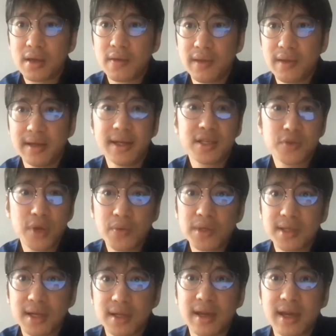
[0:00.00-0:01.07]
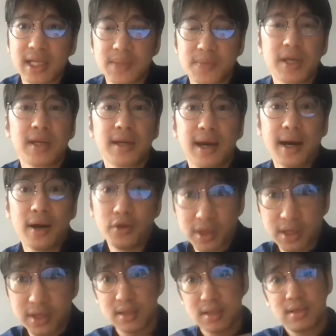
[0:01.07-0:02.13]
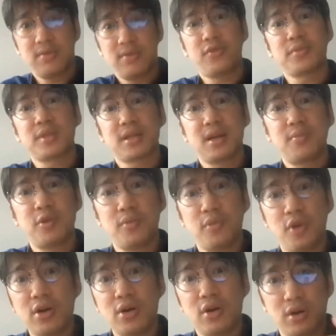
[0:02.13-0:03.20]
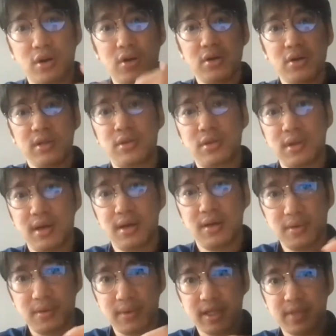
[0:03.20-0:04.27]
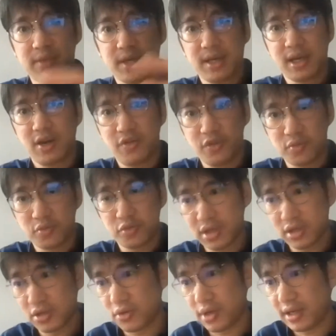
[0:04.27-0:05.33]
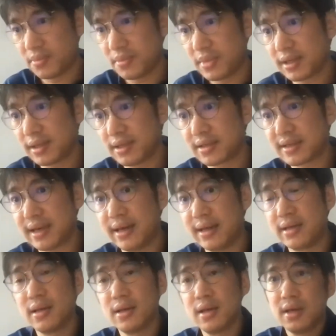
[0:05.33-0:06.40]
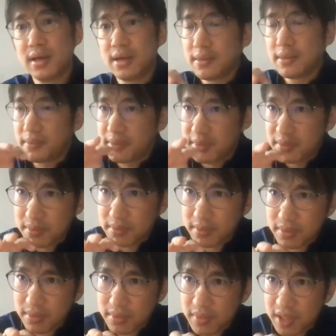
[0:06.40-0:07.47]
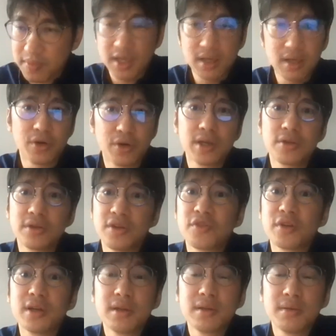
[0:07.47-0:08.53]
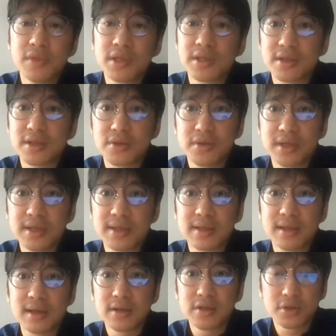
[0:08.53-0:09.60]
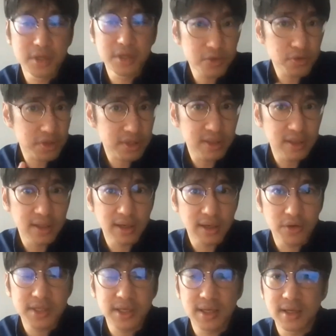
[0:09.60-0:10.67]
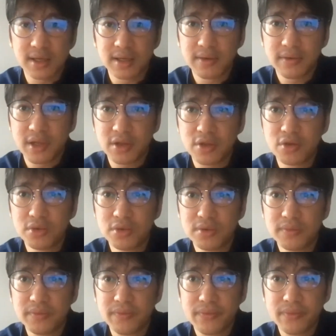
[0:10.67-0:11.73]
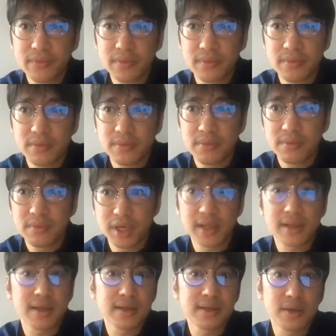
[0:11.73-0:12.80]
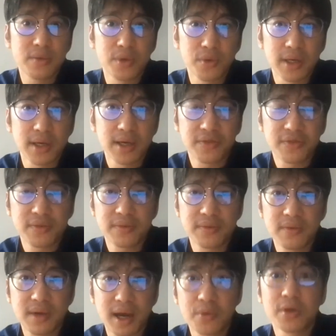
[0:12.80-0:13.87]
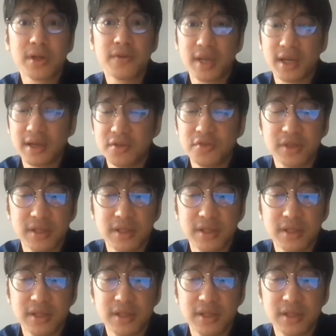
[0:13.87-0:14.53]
then that's when we started expanding out from Singapore more, or expanding our footprint into other markets, and maybe going into different business units. So this was I would say the two big things that I would have done.